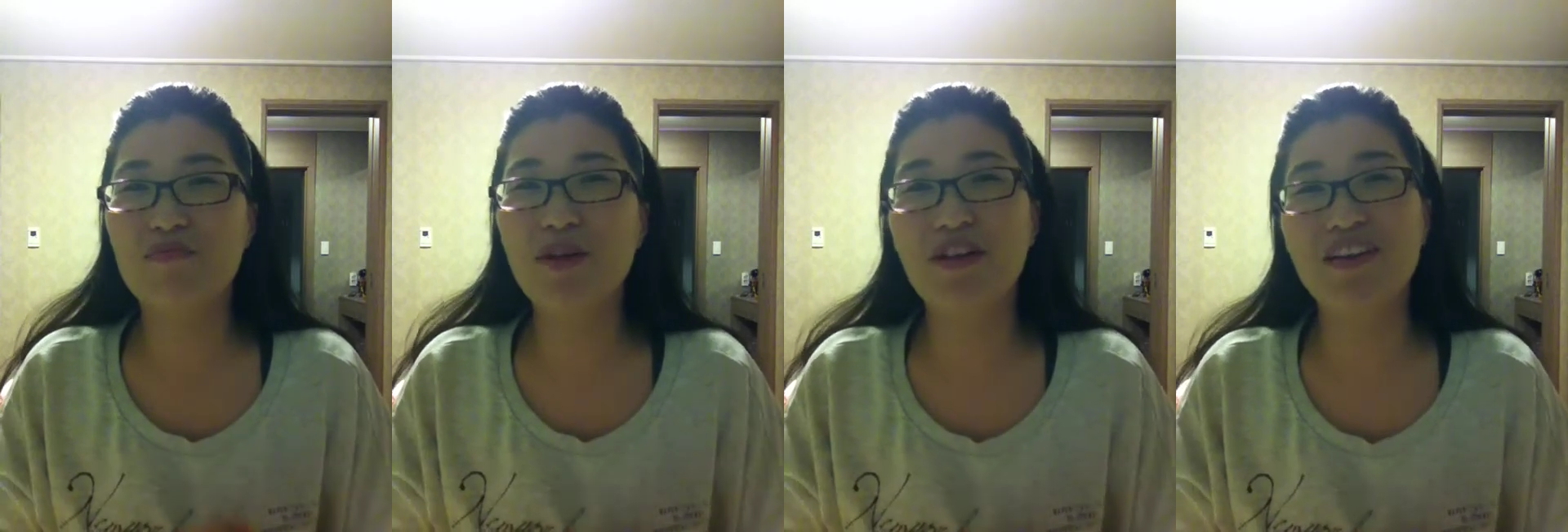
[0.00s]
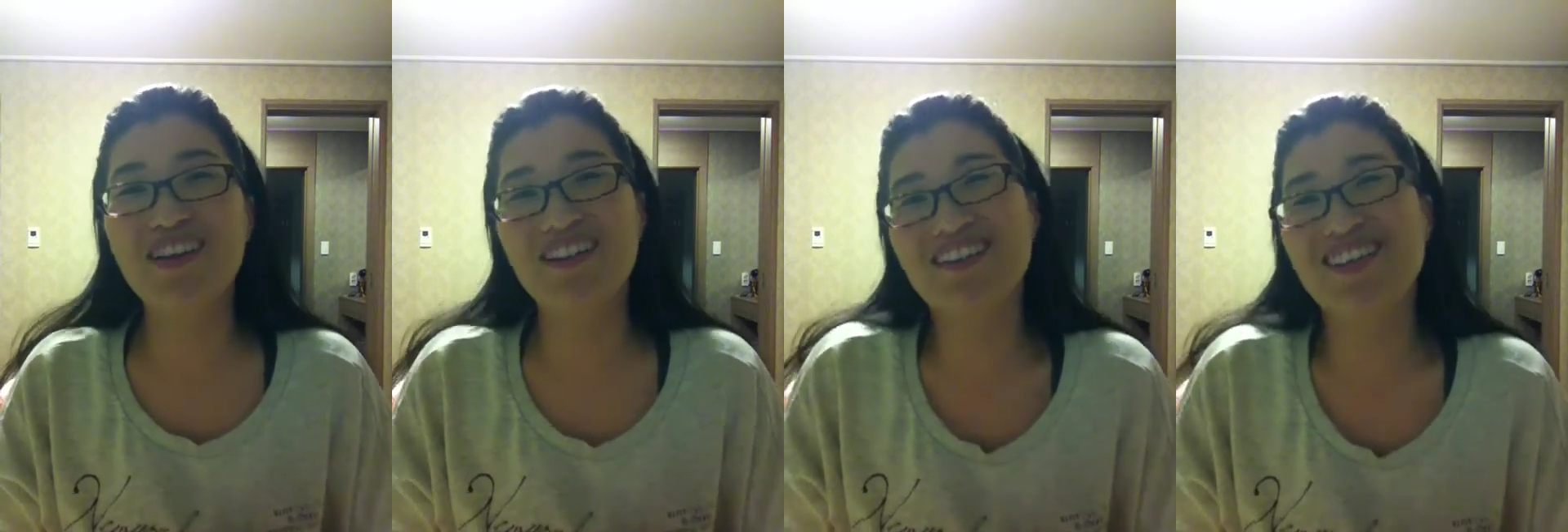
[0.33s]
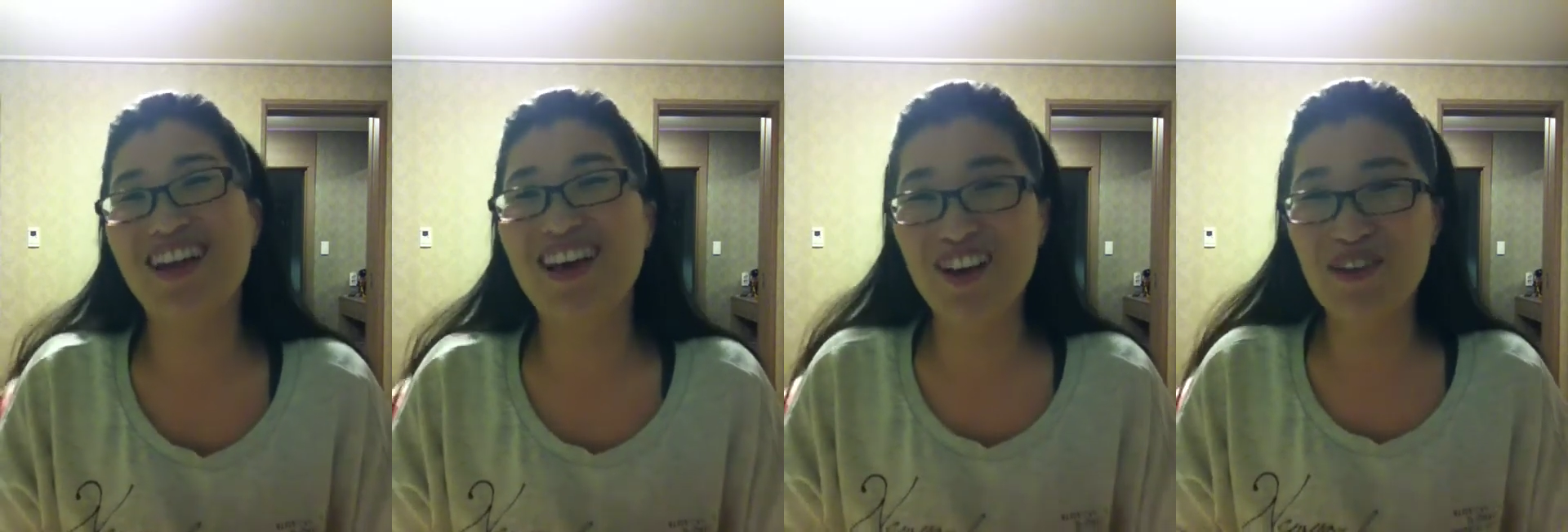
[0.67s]
But
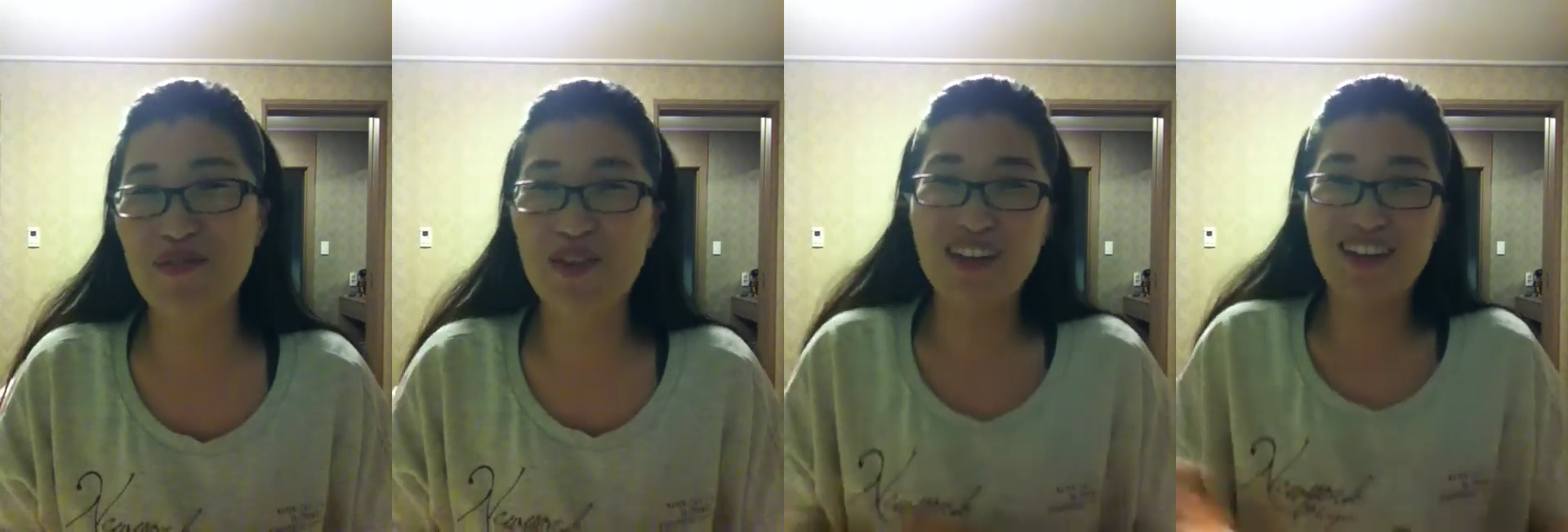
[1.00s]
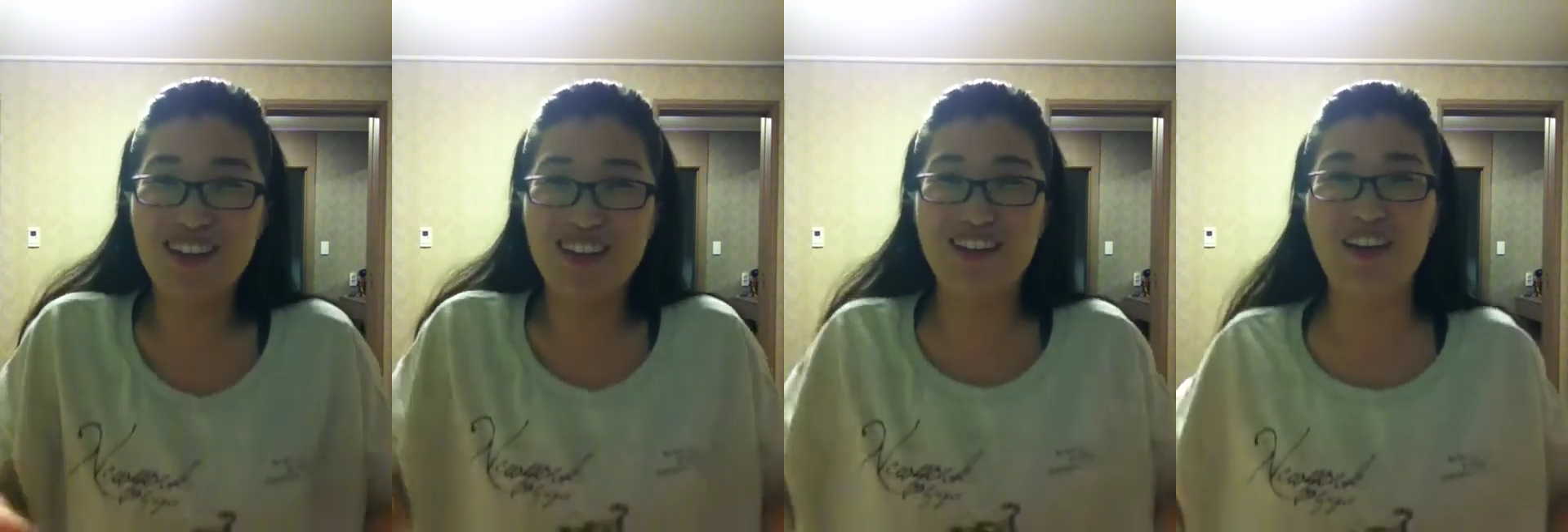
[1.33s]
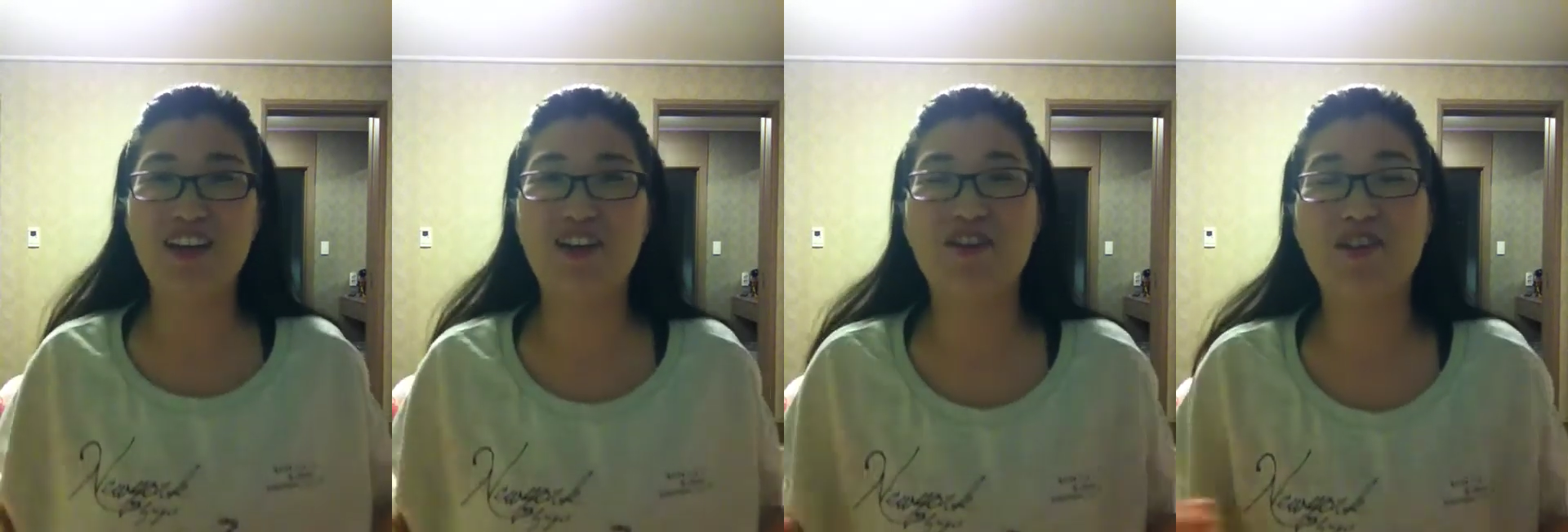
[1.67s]
yeah, but I
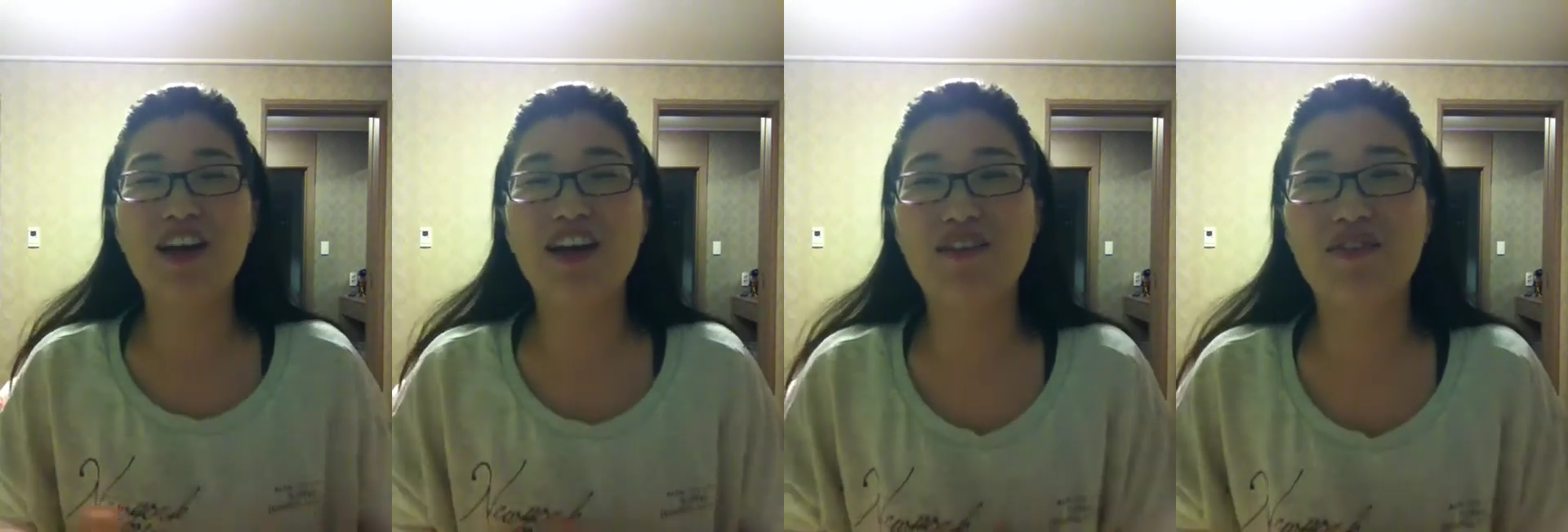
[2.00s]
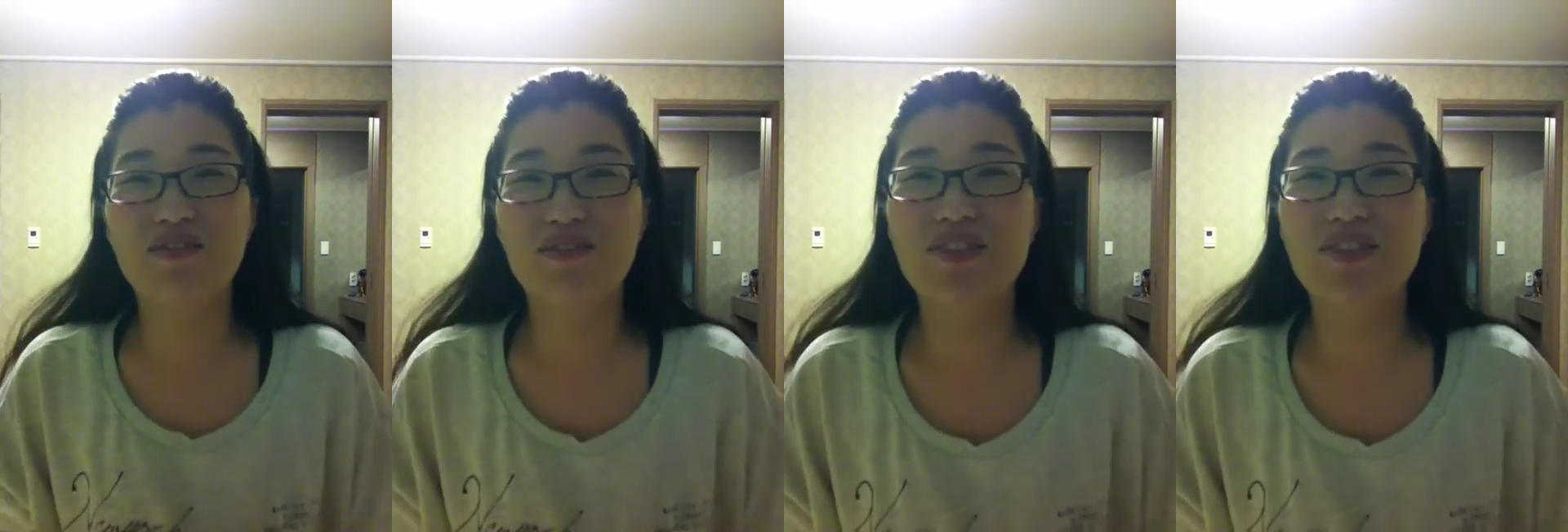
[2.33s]
don't have.